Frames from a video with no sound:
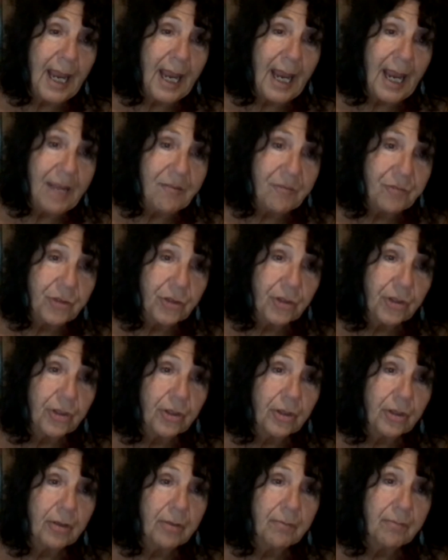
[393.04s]

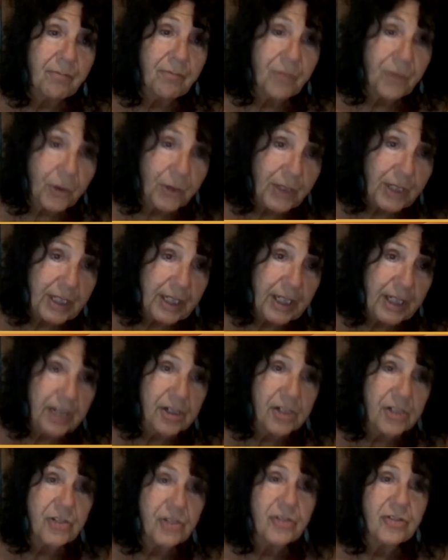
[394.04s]
after 30
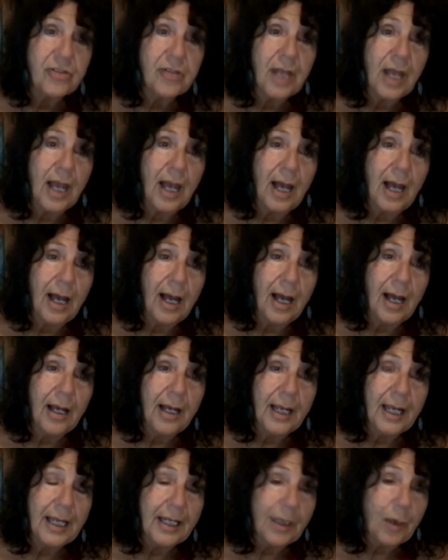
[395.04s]
years,
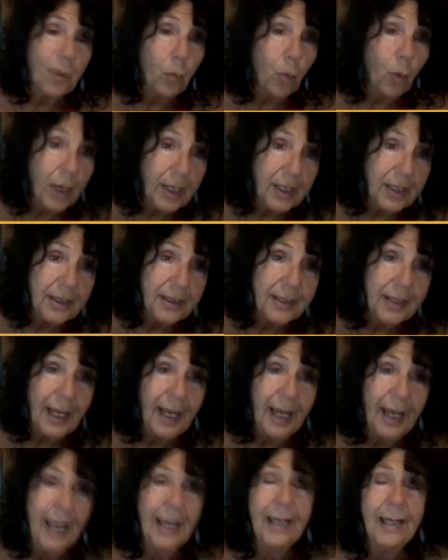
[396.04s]
and I won
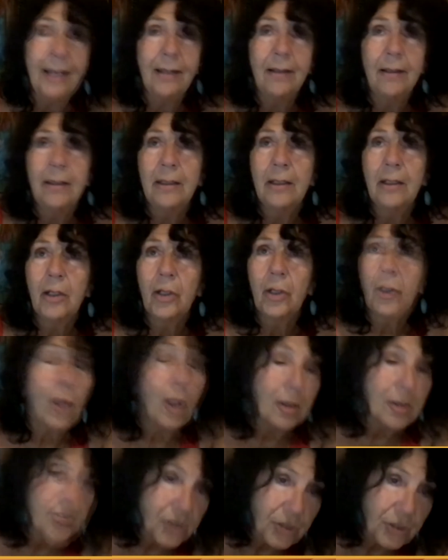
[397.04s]
a
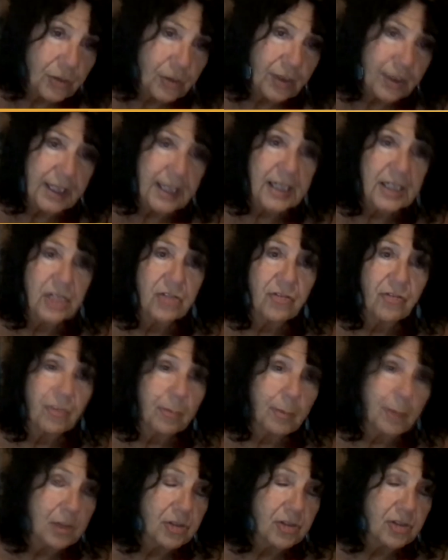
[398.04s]
lawsuit against
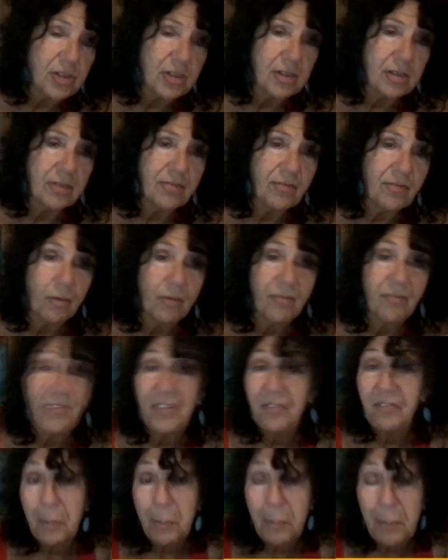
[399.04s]
Formosa for
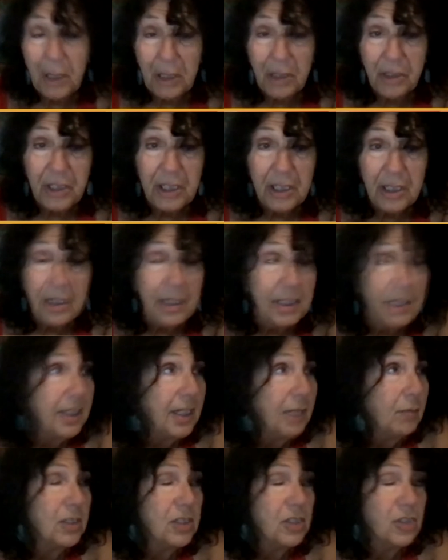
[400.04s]
$50 million, and
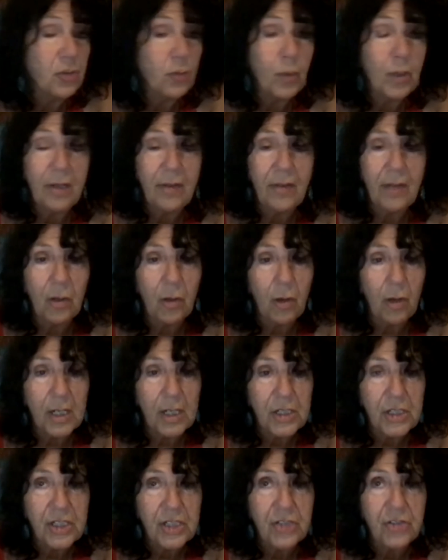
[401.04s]
it was one of the
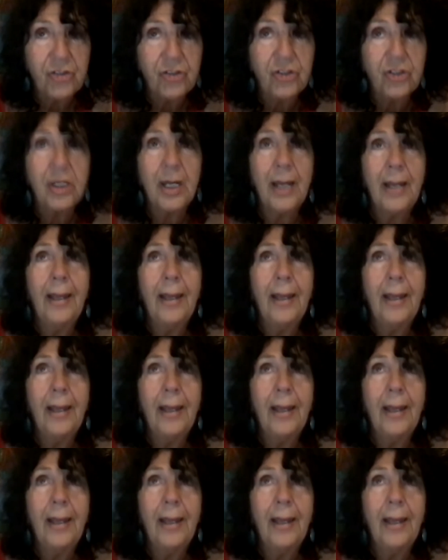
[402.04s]
largest